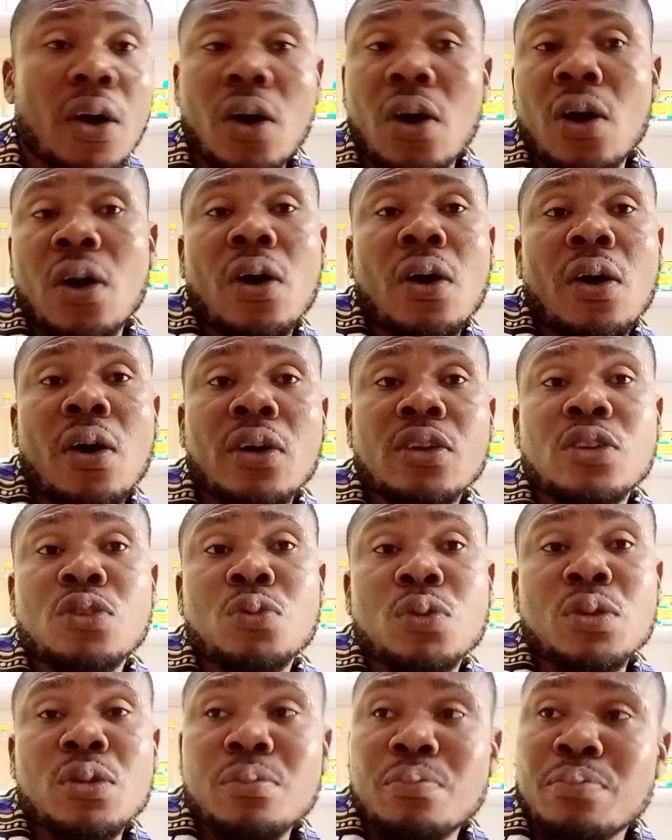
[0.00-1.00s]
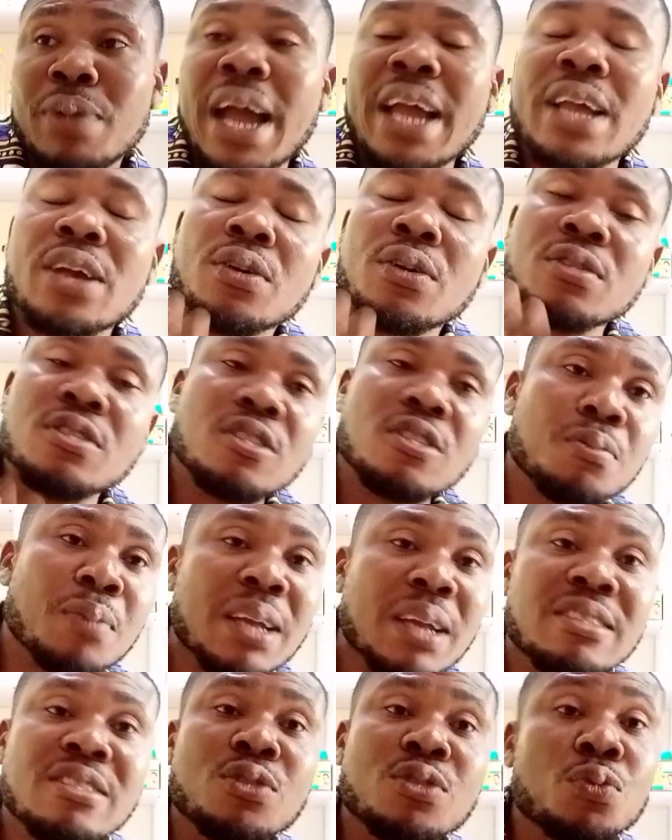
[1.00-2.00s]
or you want to buy
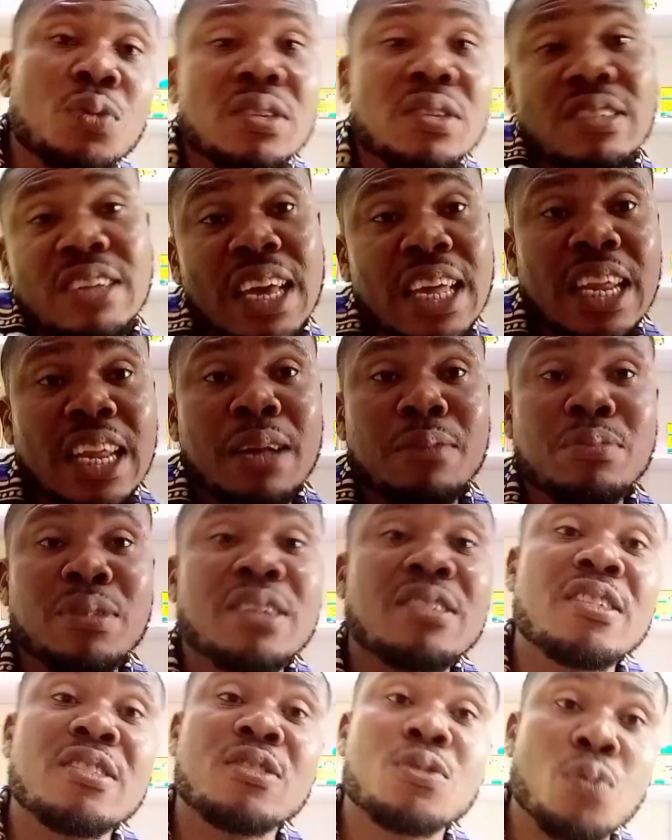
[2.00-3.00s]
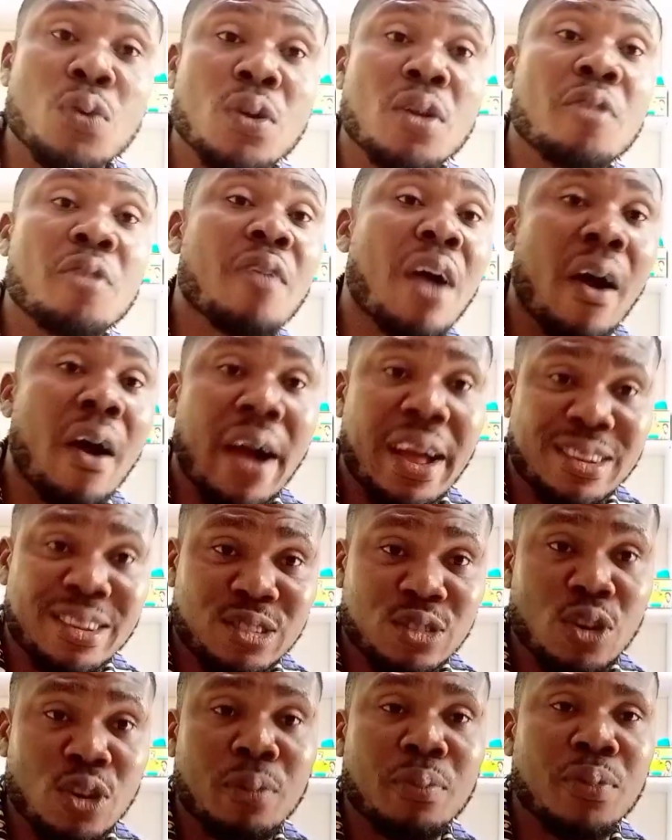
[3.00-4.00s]
cosmetic, we sell them. This is one of our
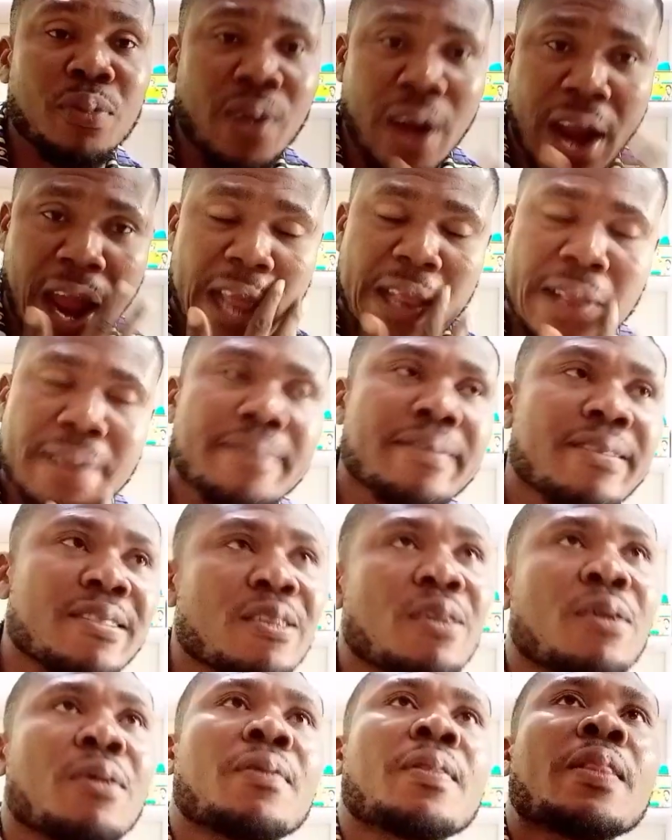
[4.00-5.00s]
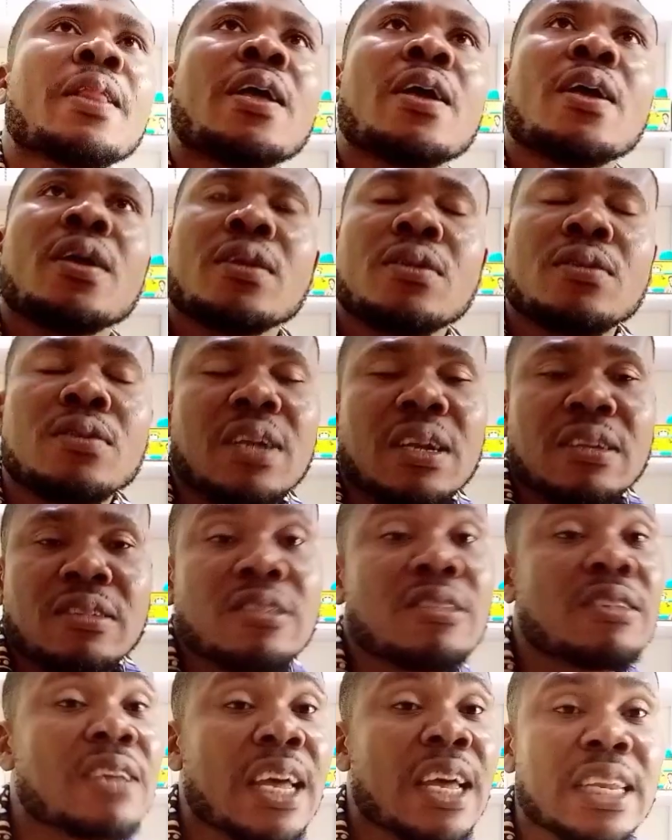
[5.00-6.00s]
shop, right? So you can
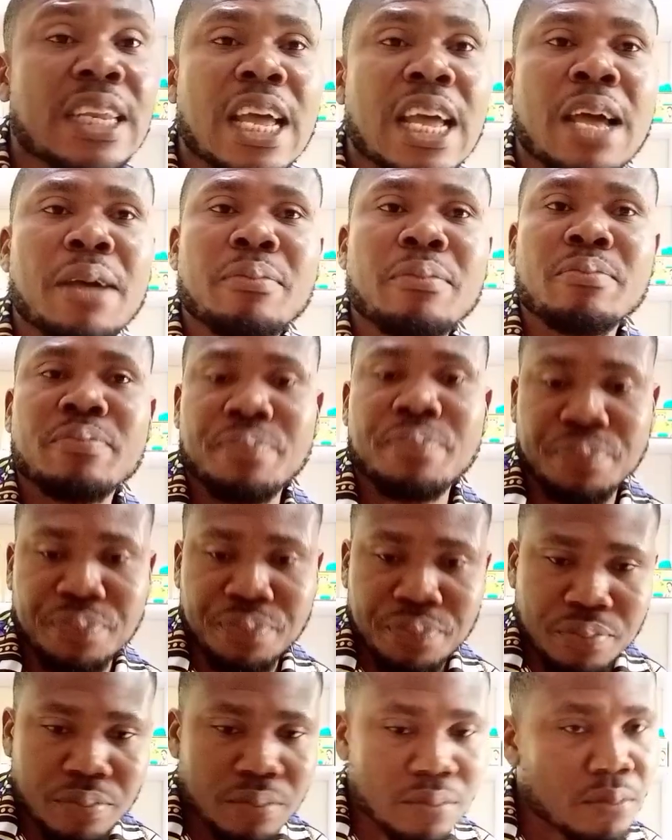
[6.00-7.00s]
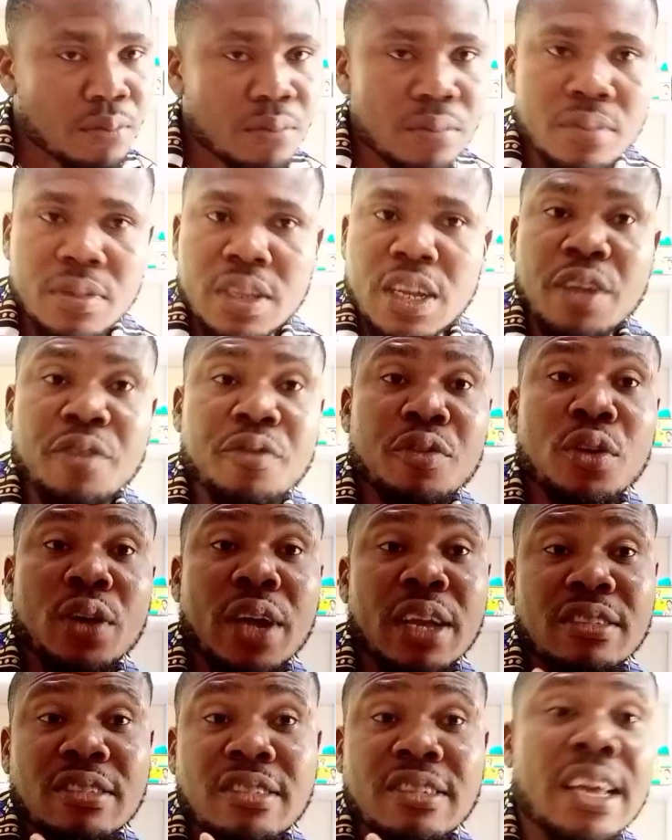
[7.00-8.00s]
sell them. If you
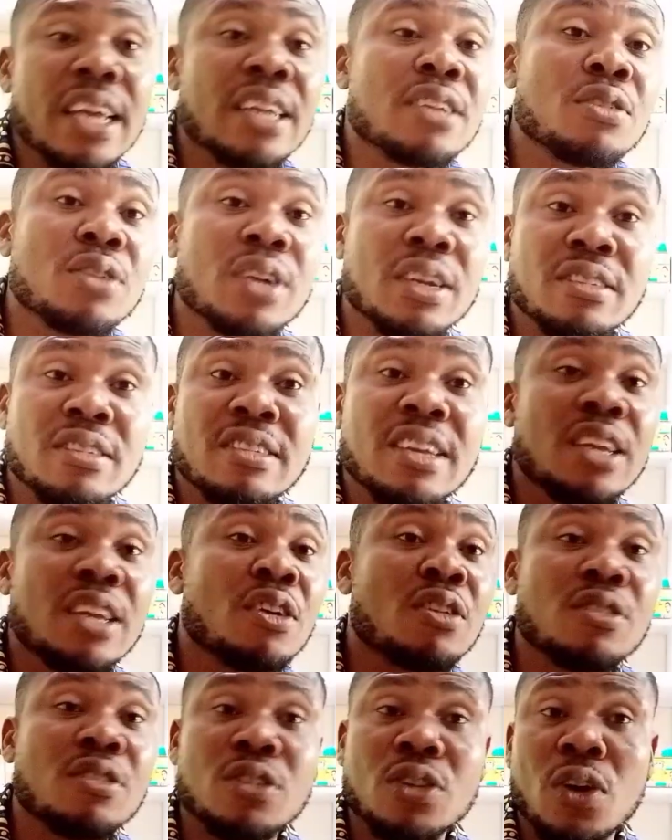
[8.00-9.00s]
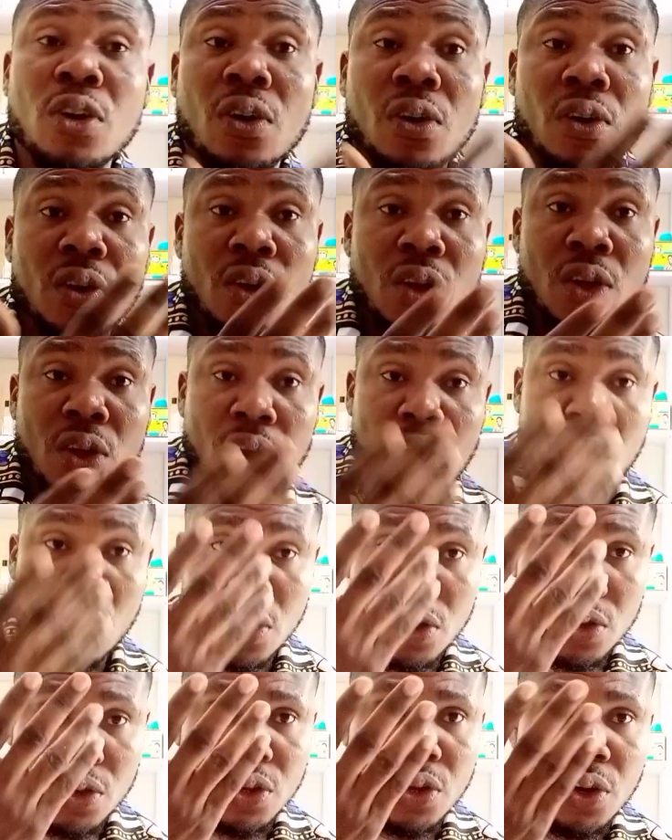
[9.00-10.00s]
can send us
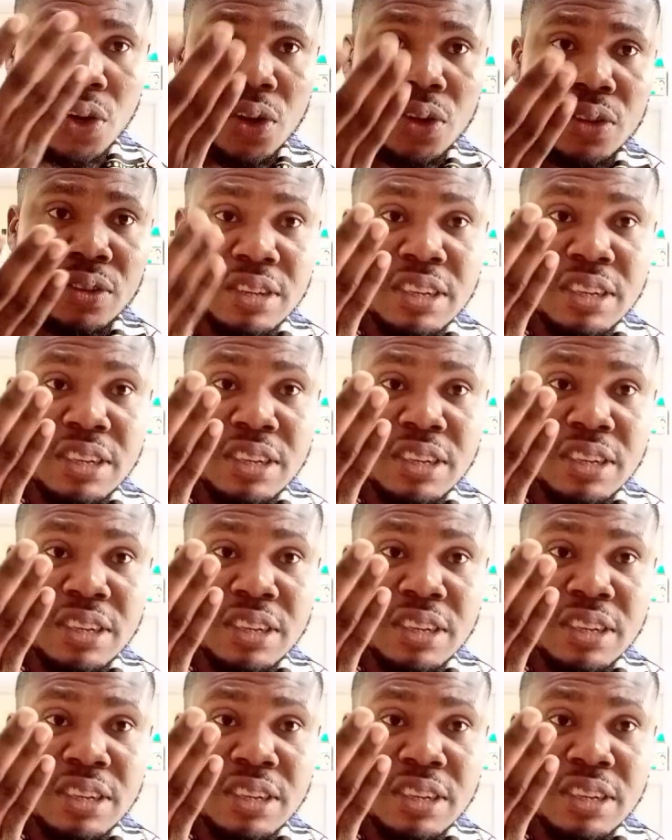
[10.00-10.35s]
your